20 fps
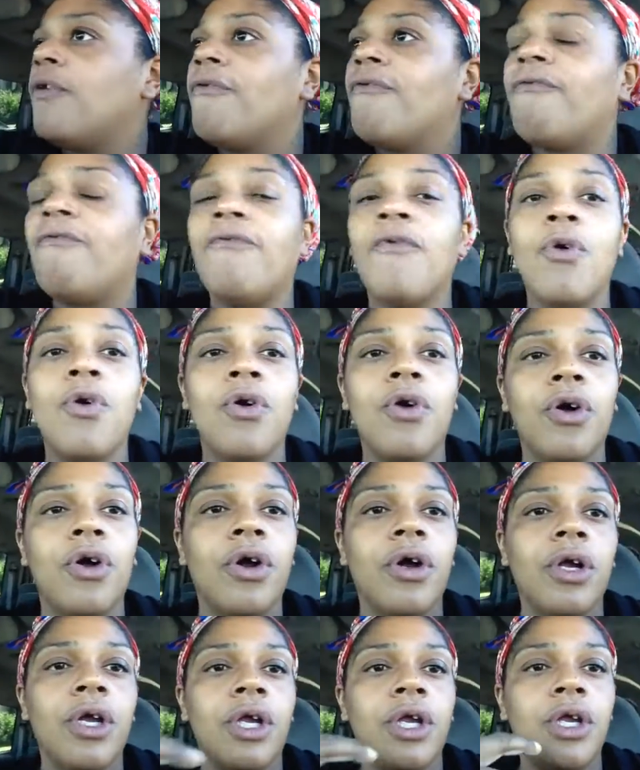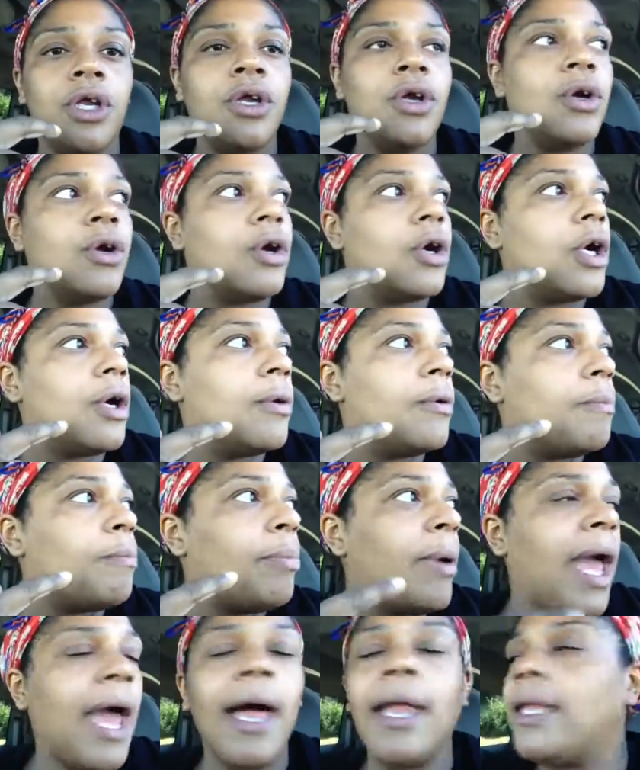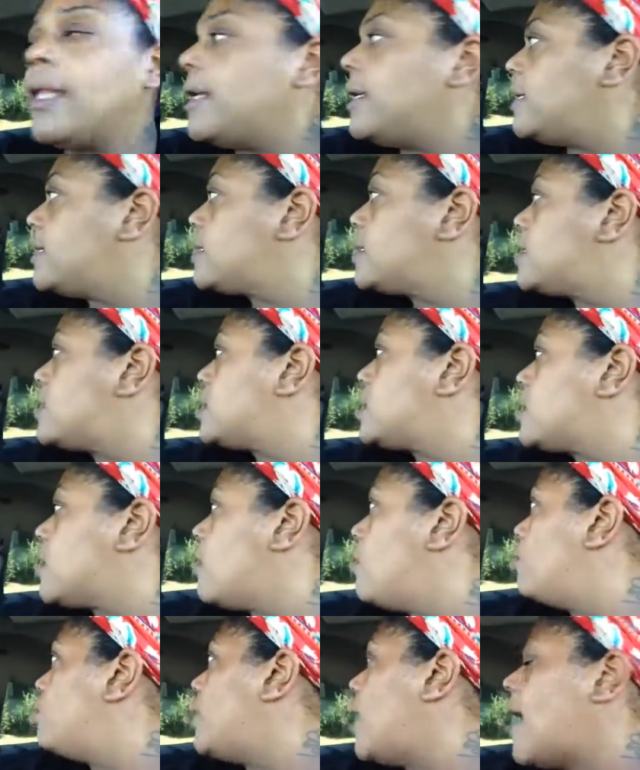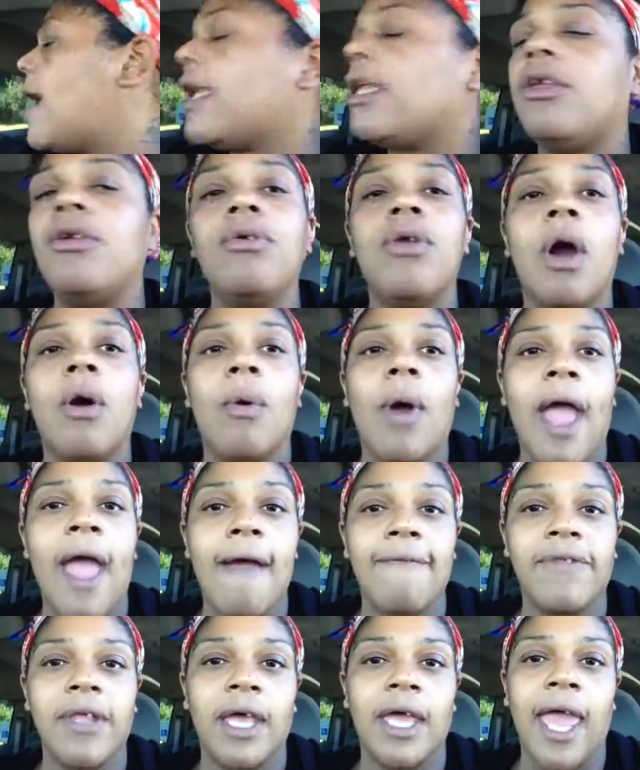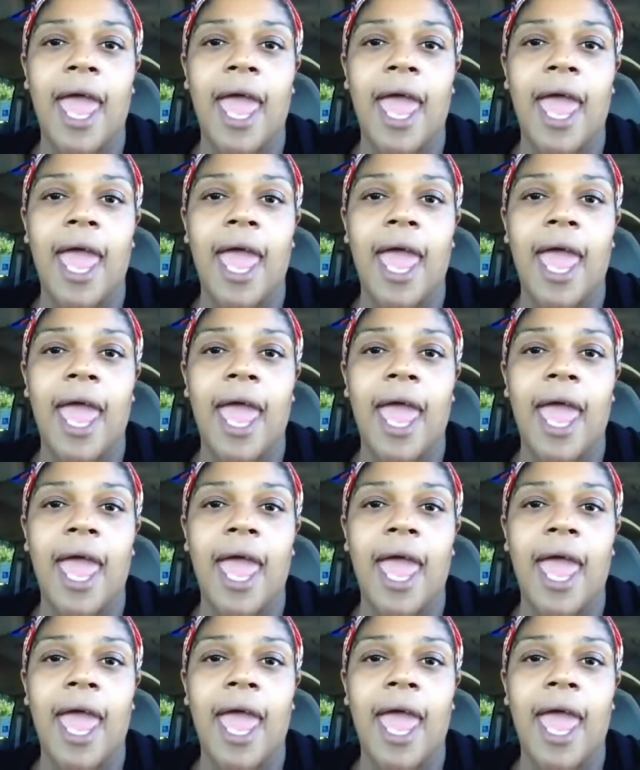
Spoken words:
for your palate, so that you don't have the